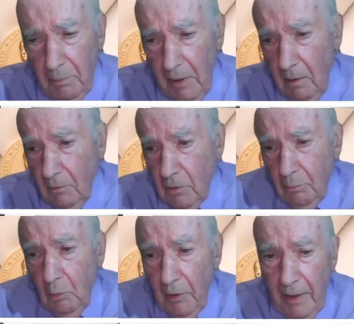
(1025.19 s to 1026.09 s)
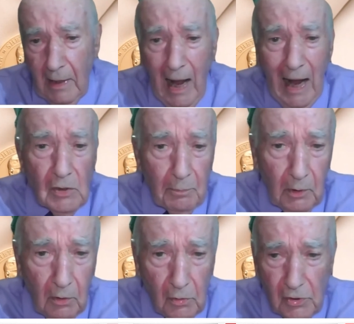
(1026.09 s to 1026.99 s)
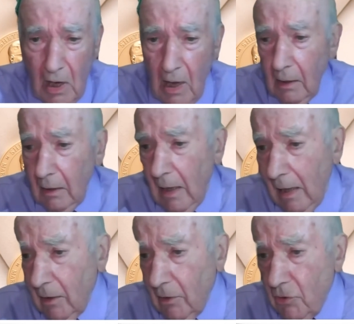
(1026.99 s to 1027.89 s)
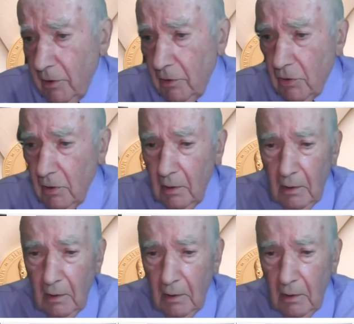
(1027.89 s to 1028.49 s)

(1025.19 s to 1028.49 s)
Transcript: be supporting hospitals, colleges,